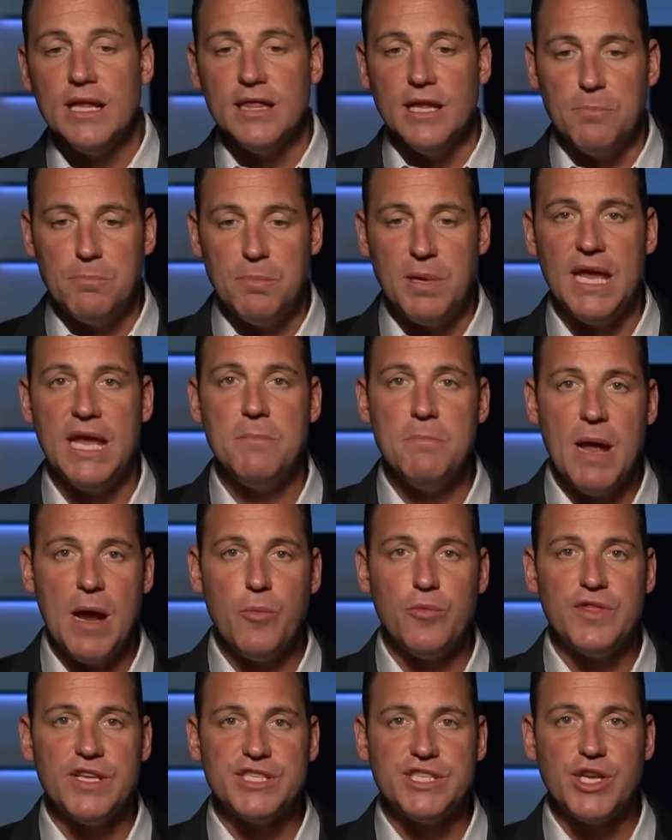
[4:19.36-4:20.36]
Lapid met
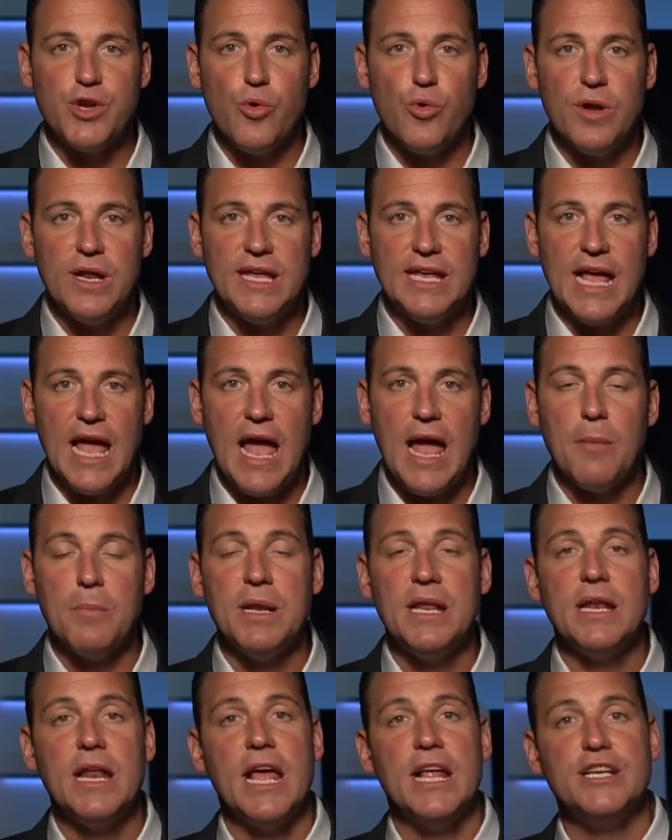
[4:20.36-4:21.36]
with the security
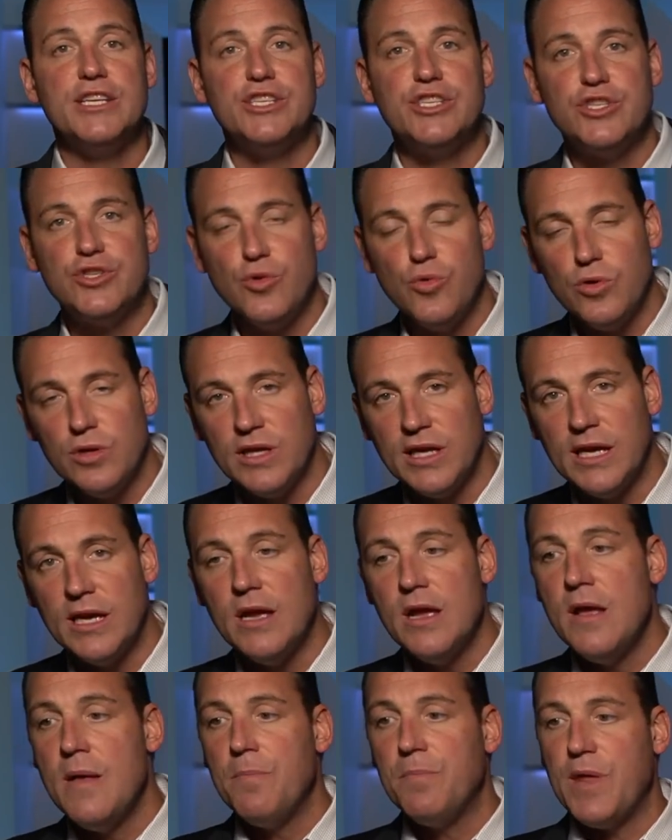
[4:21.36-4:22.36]
cabinet, and surely
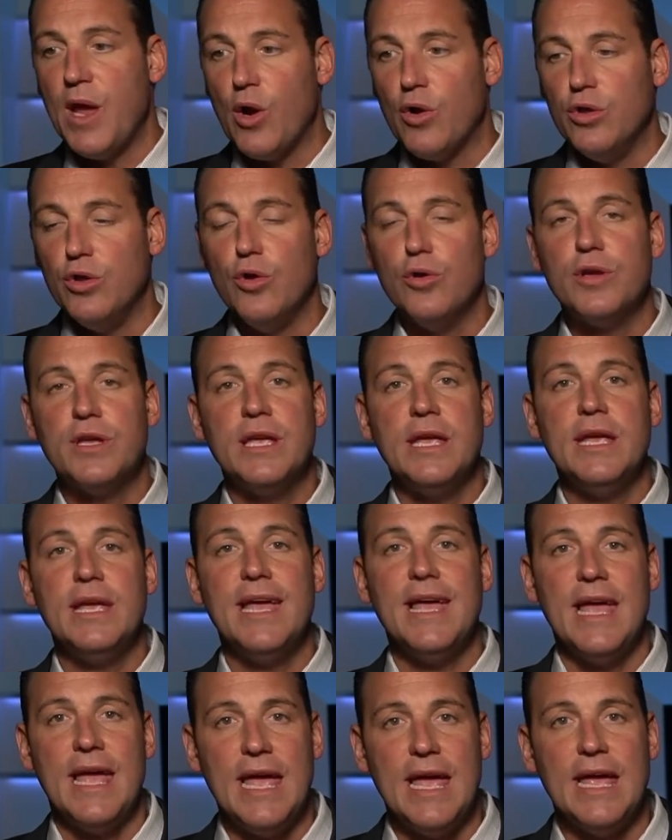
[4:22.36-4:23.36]
they are looking
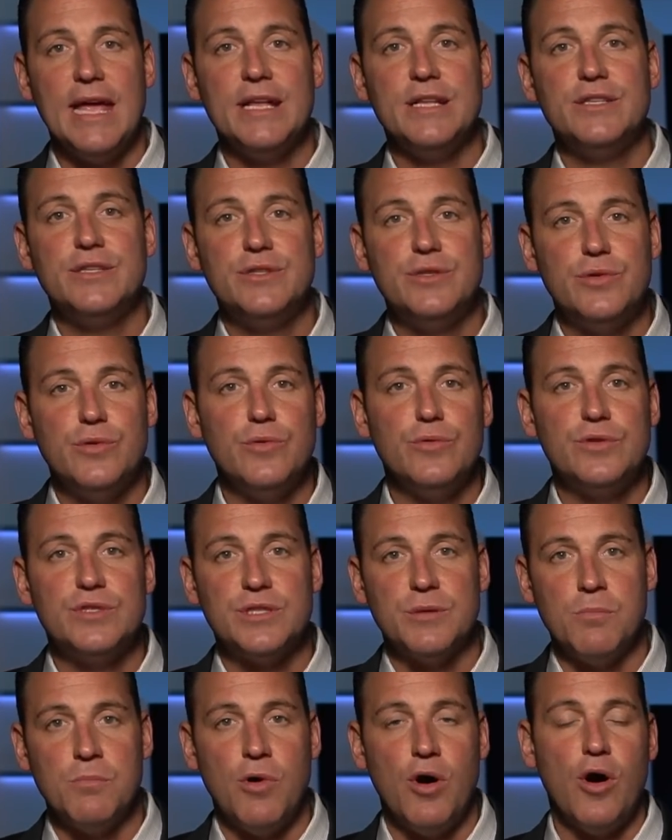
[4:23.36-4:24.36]
ahead to
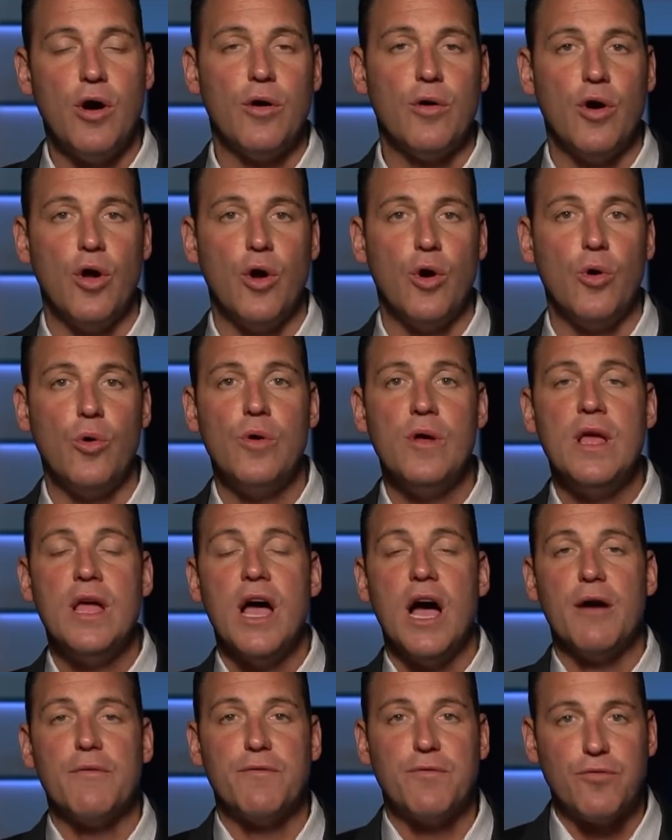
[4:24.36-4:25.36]
tomorrow,
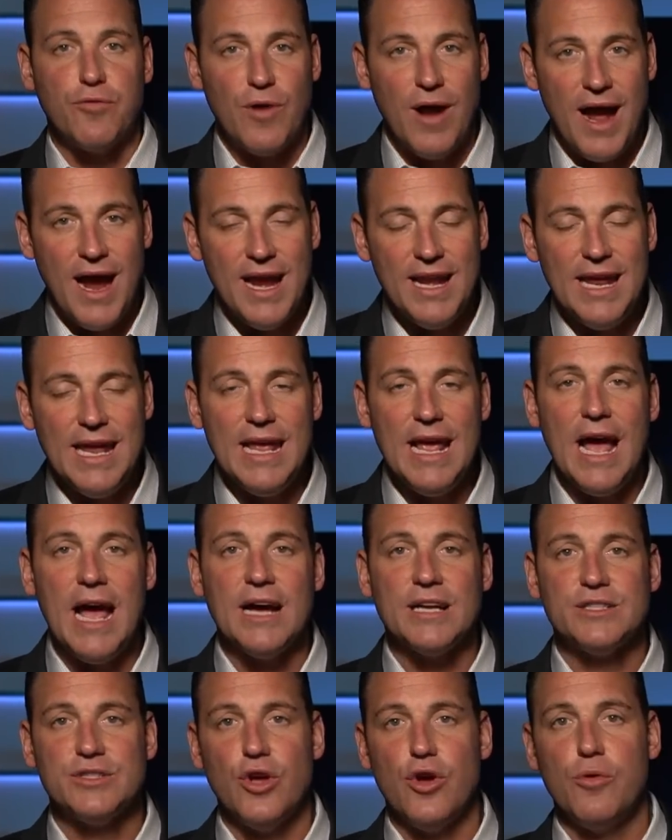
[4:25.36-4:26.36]
a Friday,
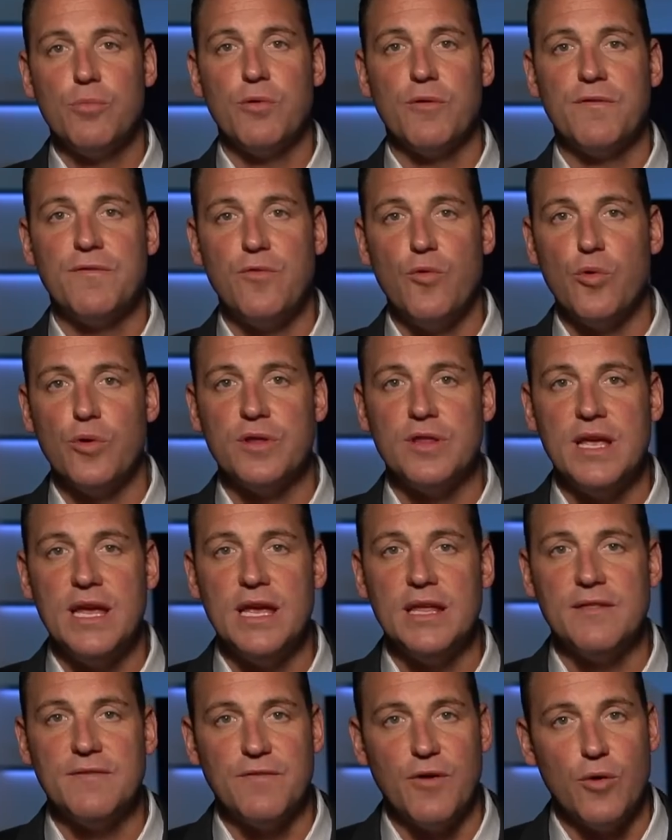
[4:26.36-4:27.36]
October
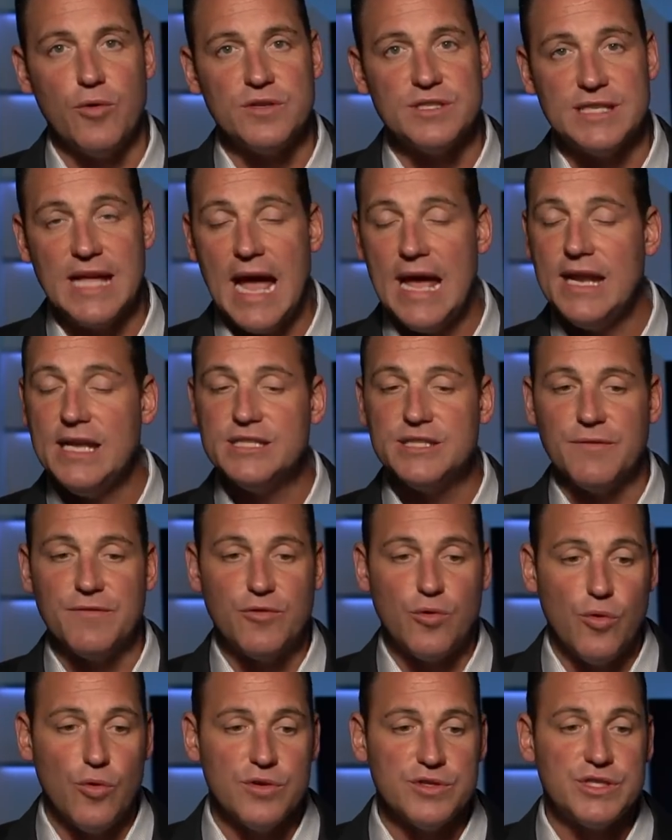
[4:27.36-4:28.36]
14th, folks. That is, of
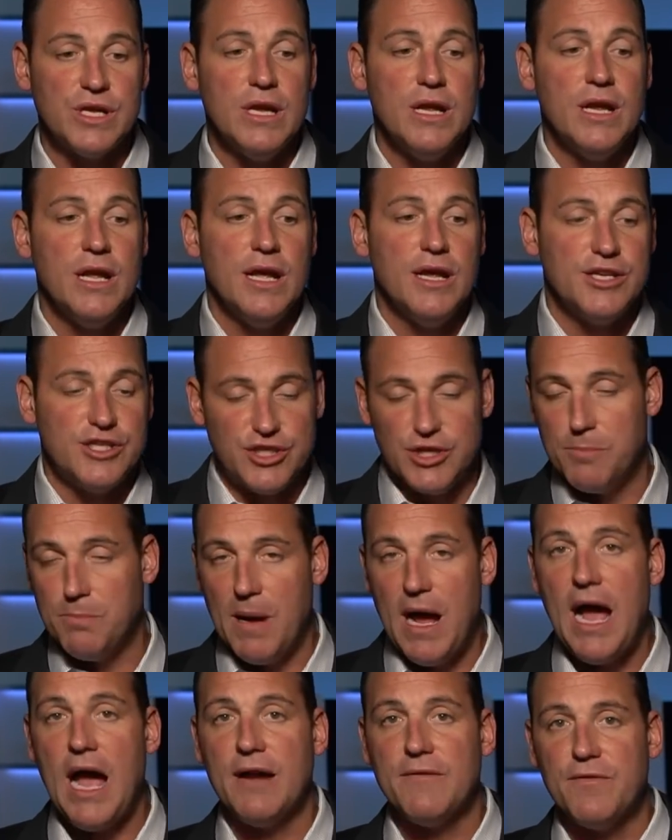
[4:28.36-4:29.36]
course,
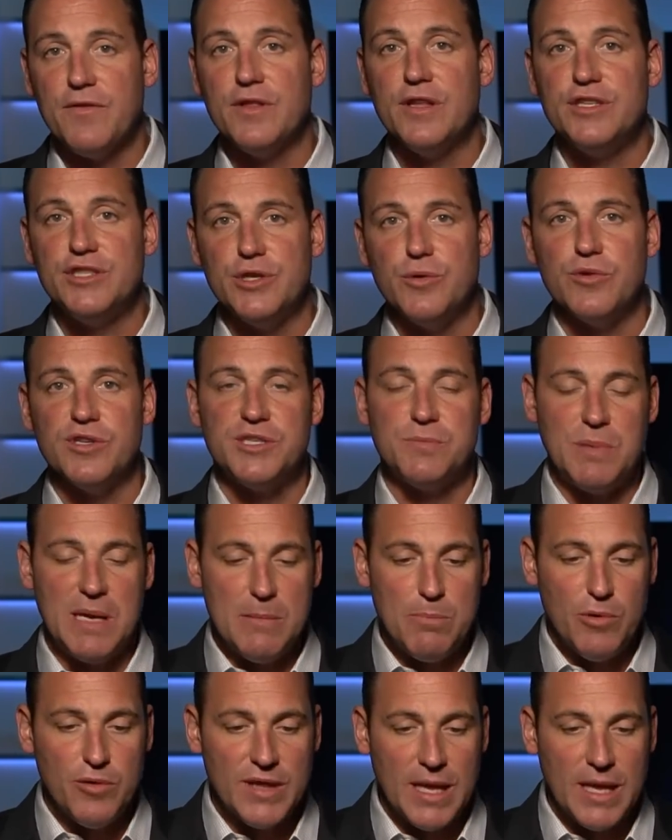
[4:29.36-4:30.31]
Shabbat for the Jewish people.